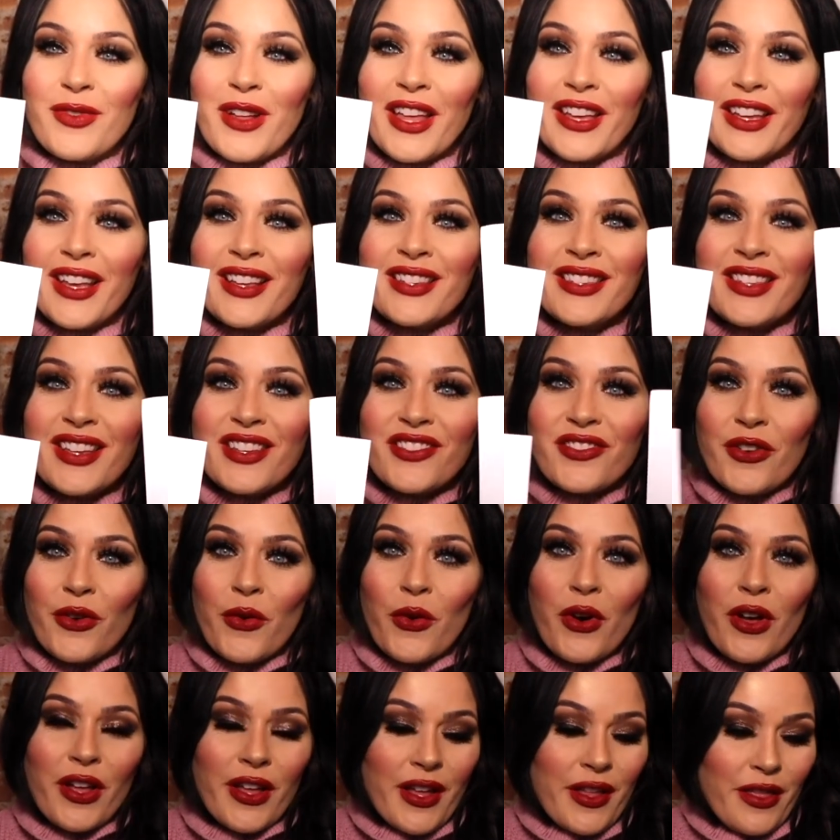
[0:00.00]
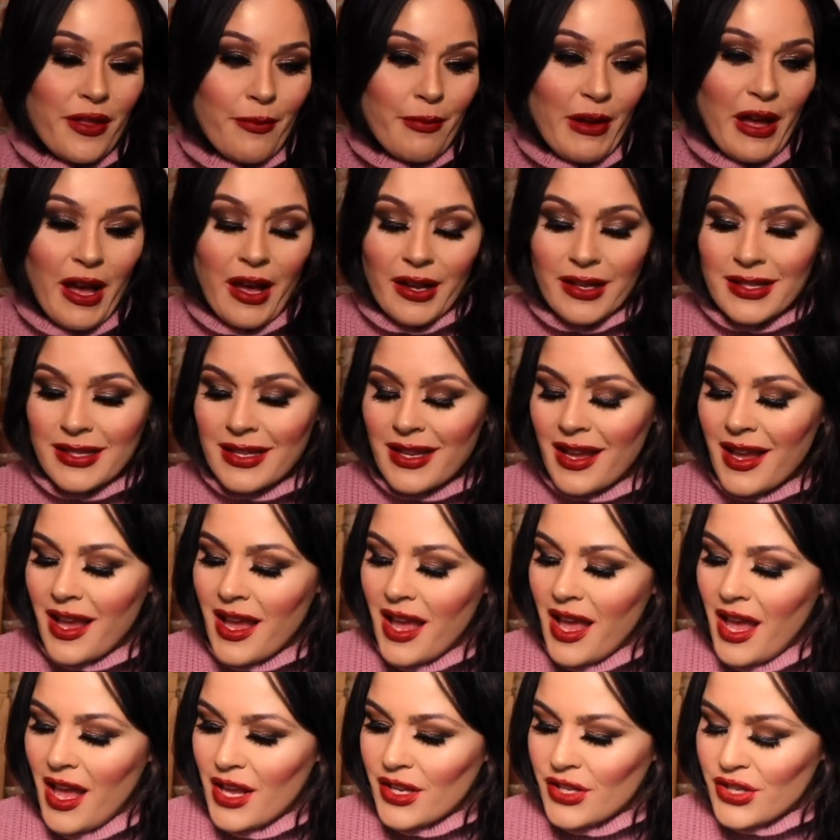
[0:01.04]
Well, I guess these are all in the box.
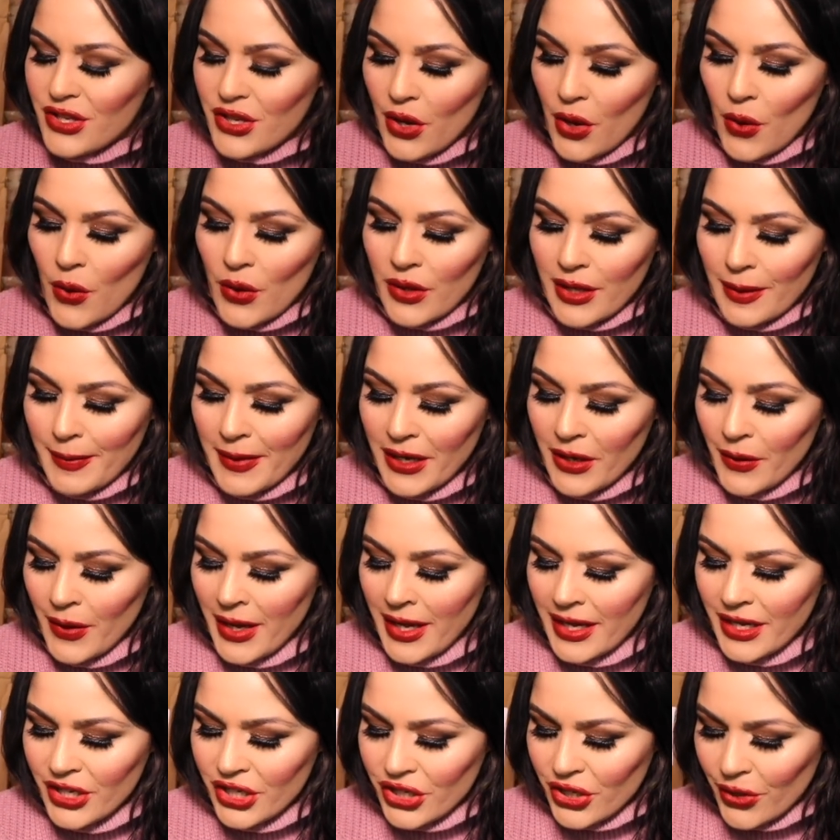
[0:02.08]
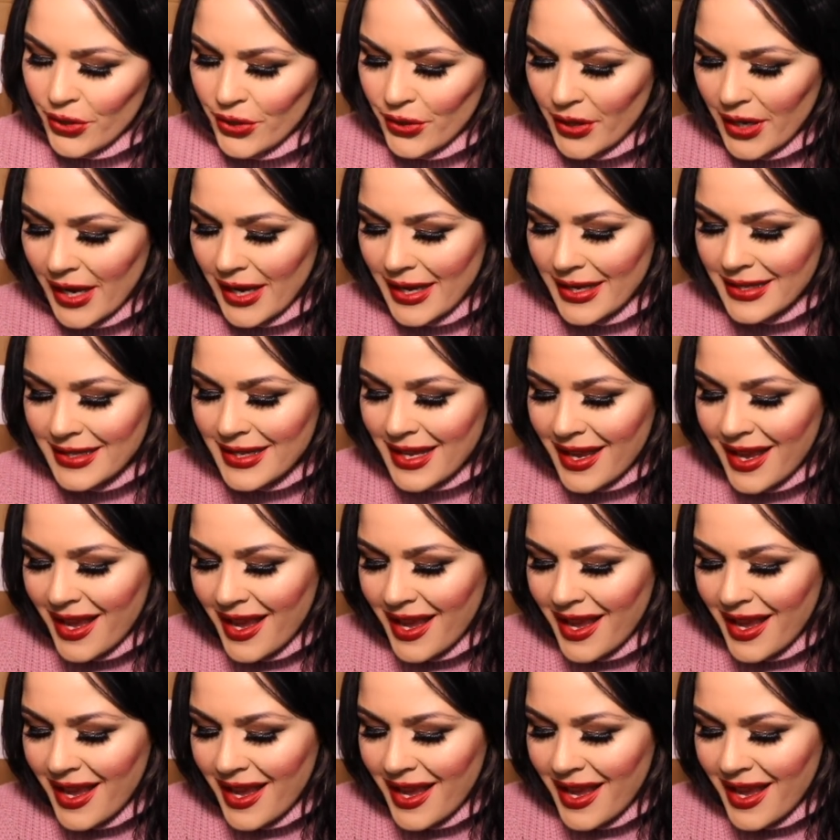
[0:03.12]
So let me go ahead and show you guys.